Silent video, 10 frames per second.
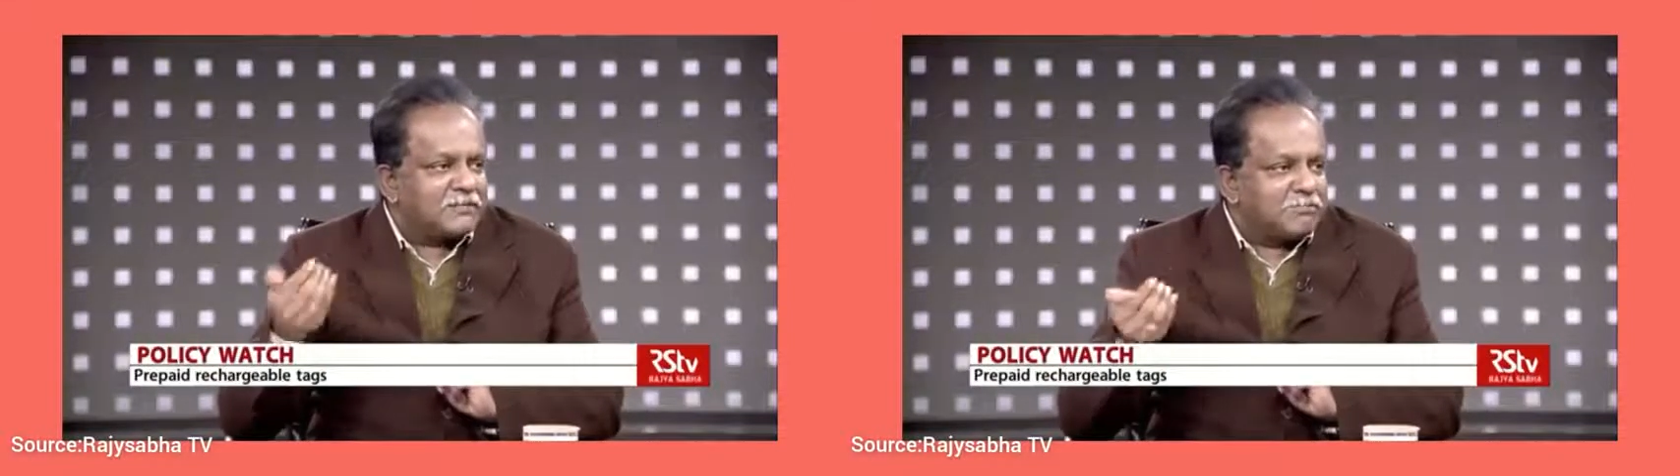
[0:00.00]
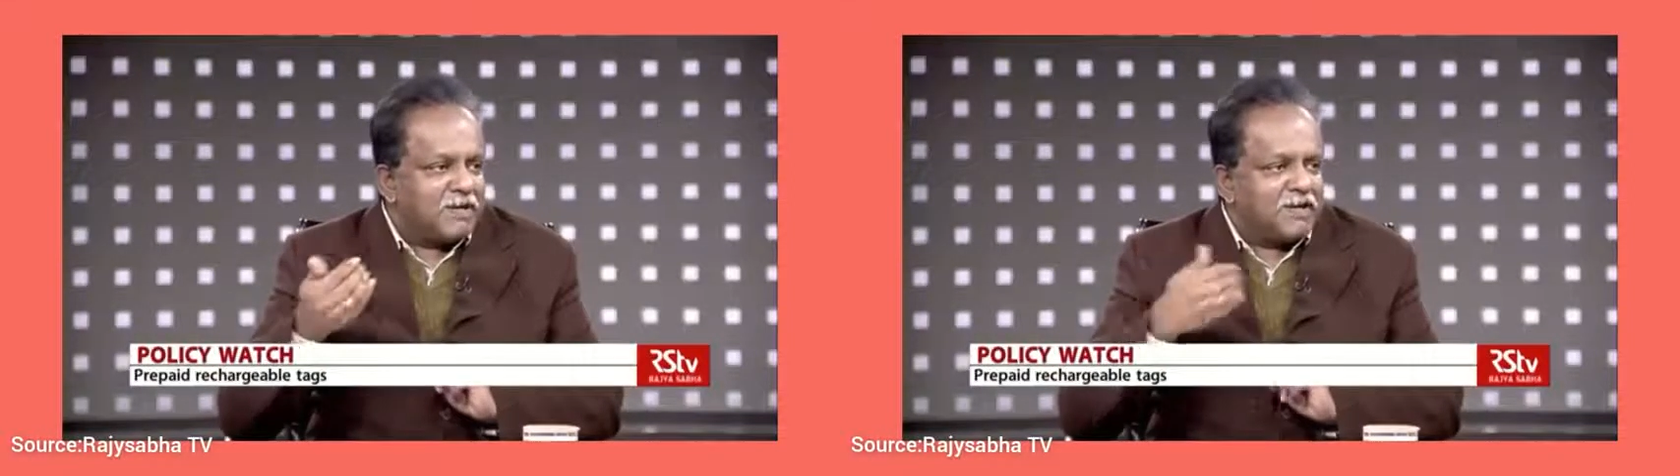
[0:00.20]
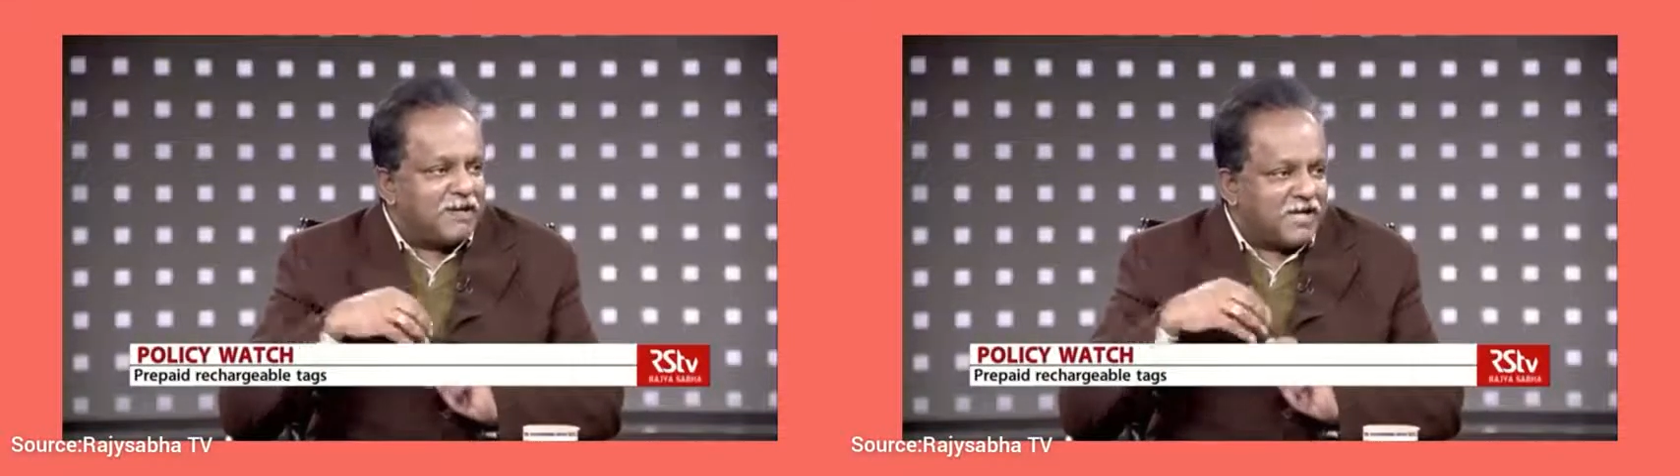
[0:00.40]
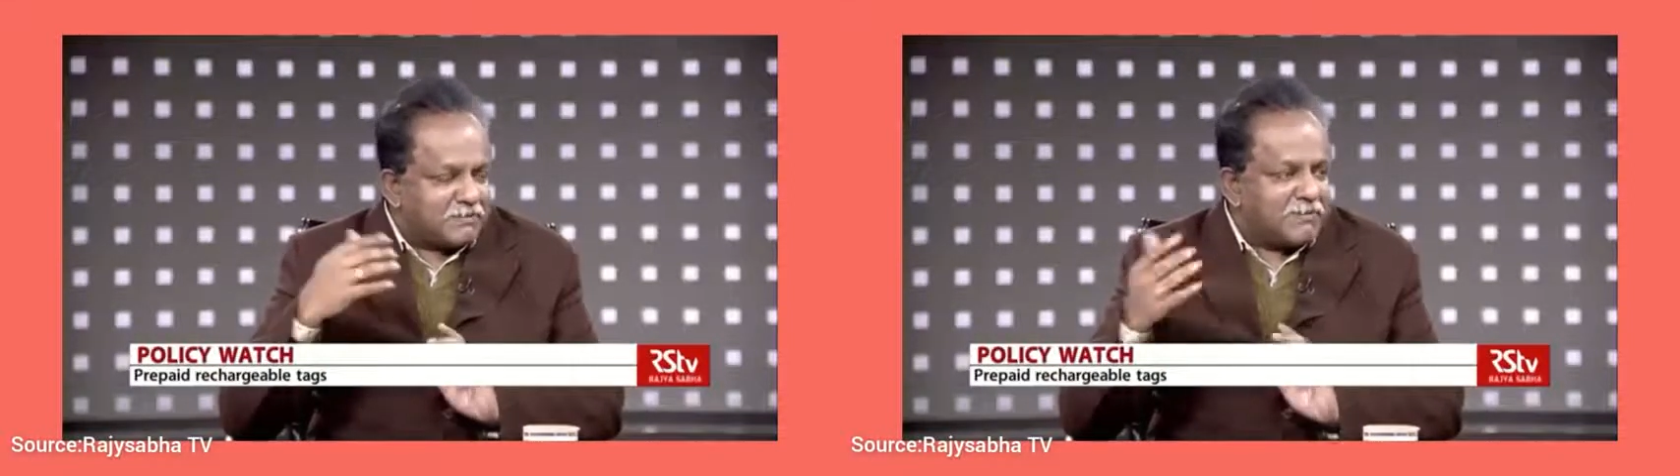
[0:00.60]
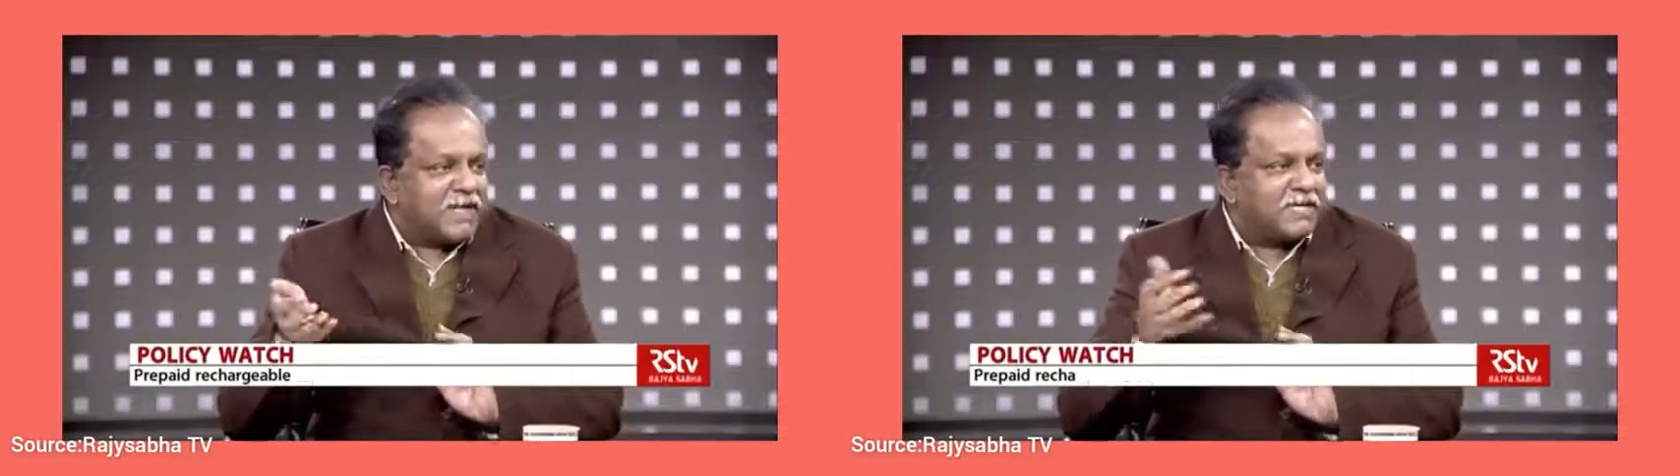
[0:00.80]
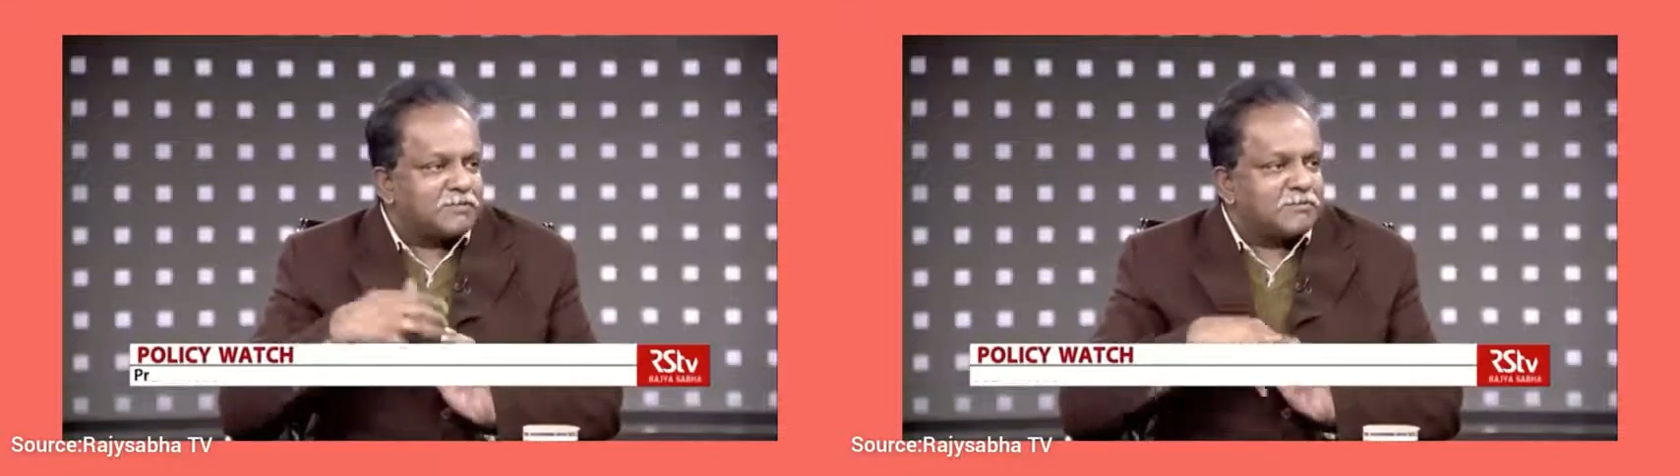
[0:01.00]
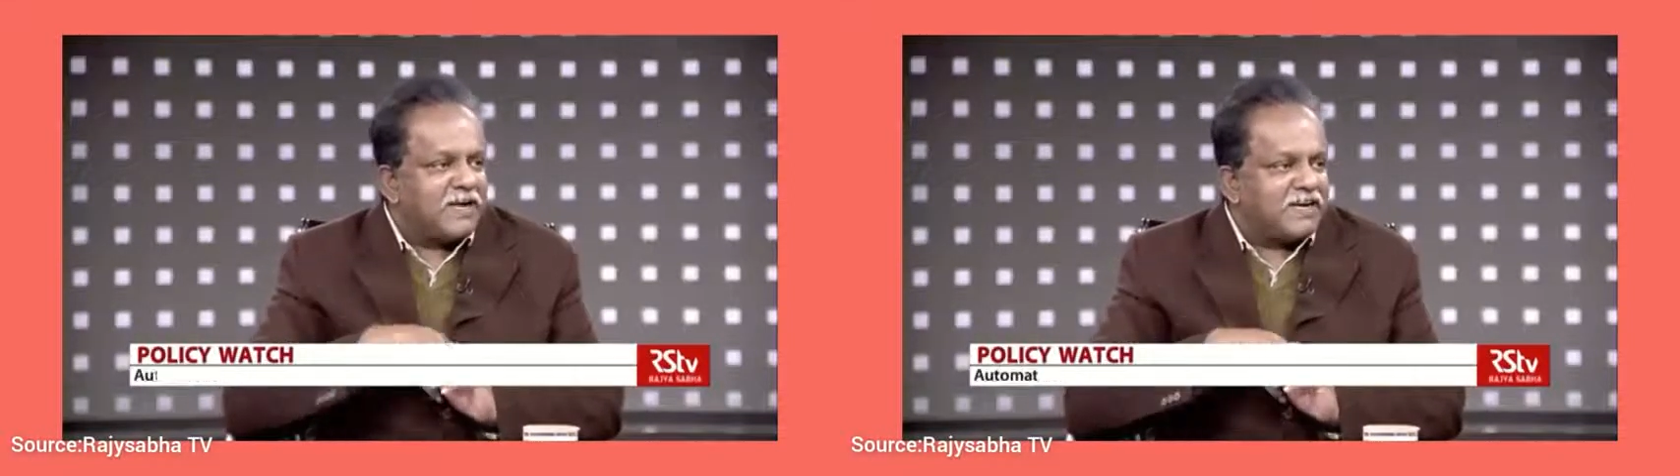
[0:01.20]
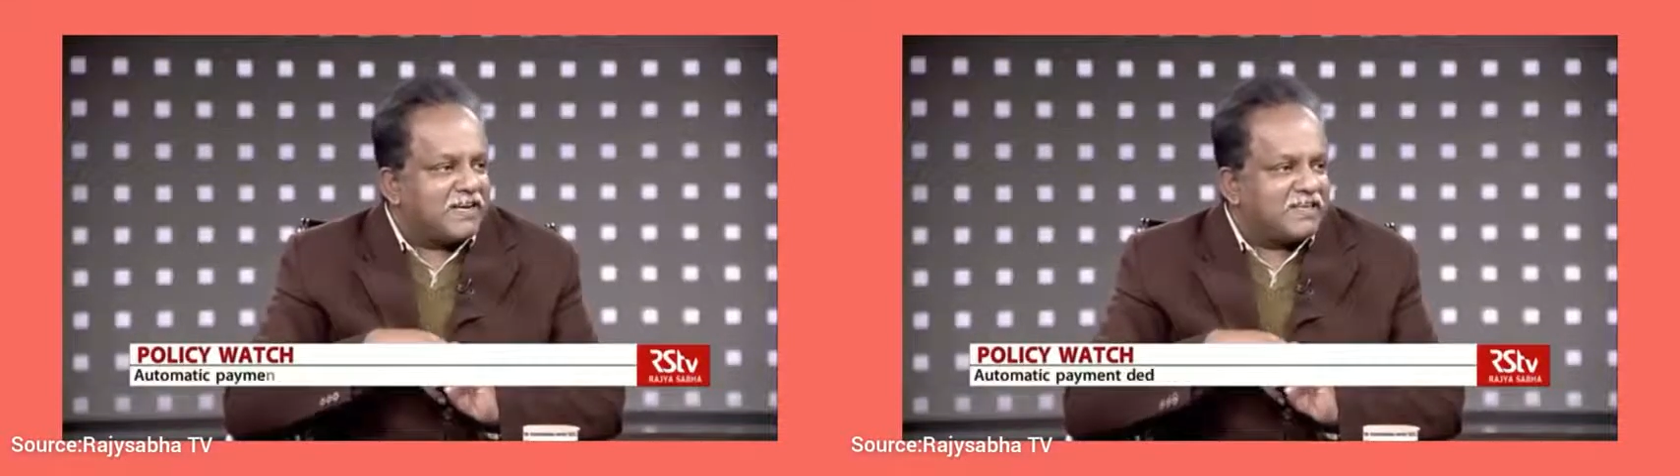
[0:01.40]
to be
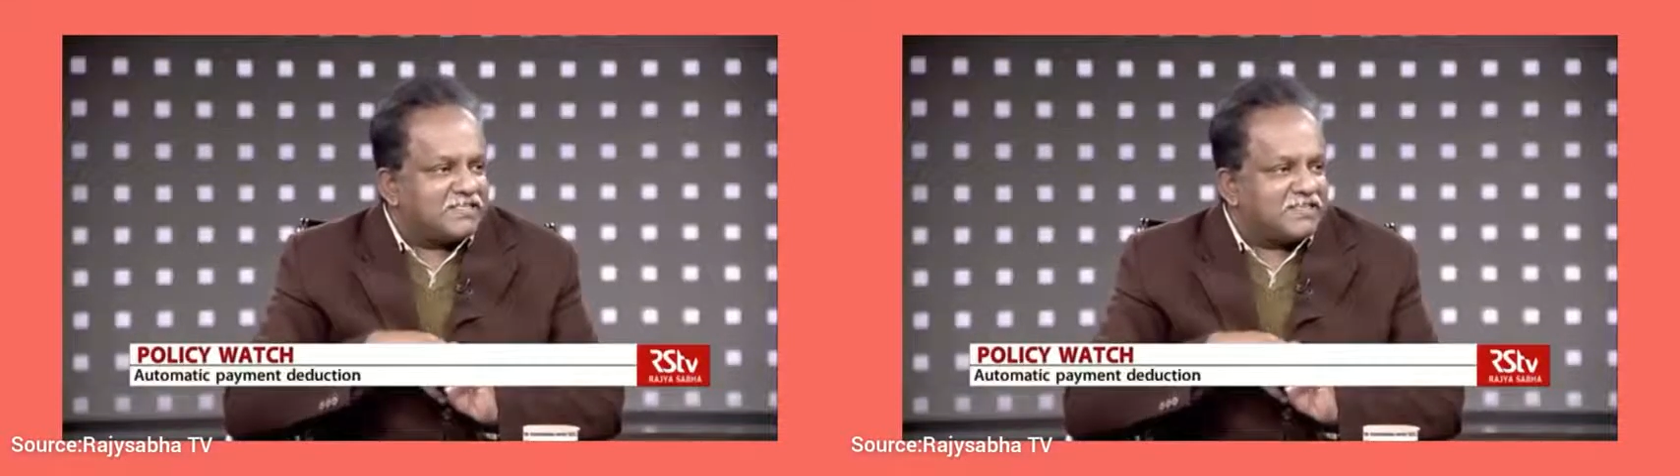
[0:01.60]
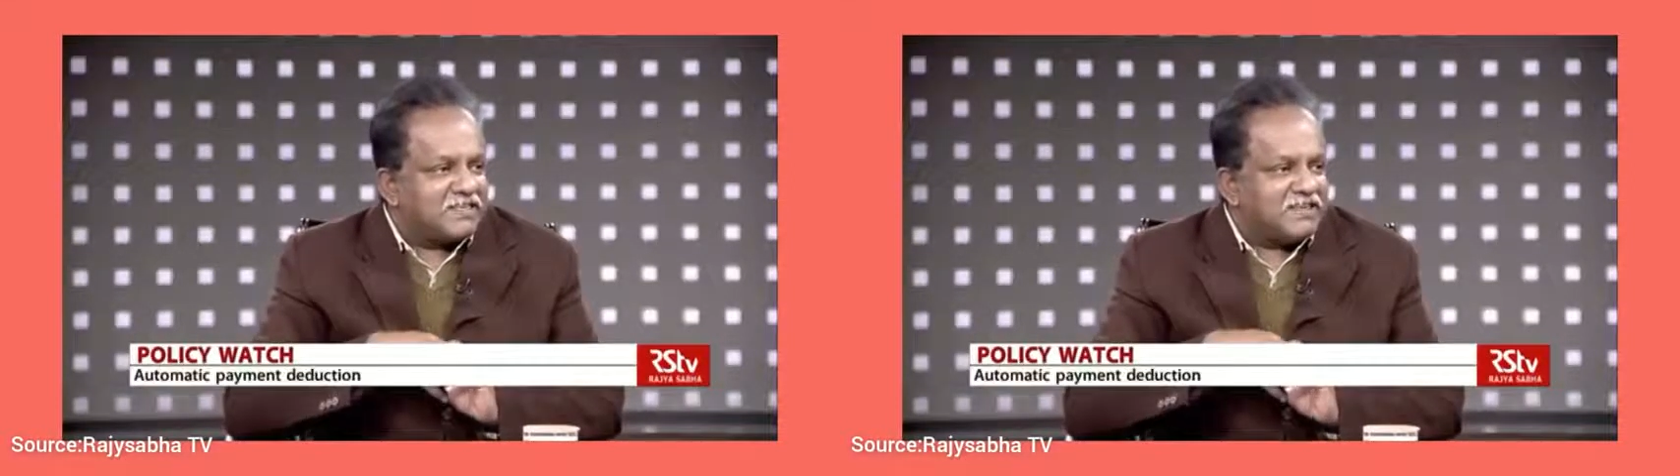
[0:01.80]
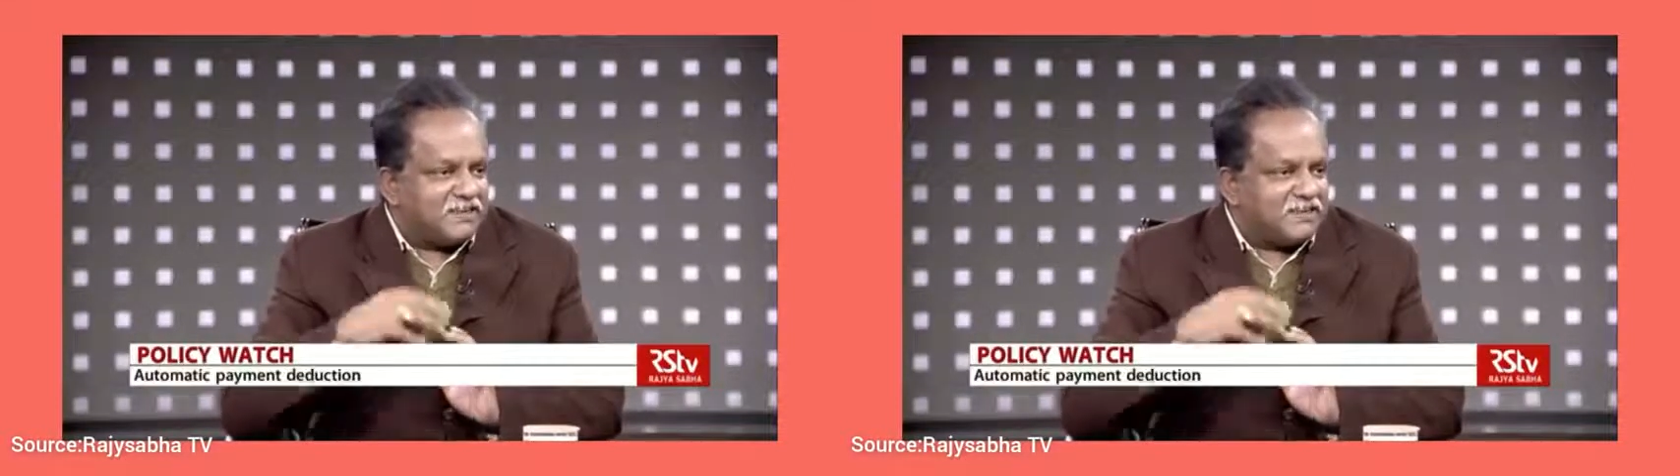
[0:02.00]
addressed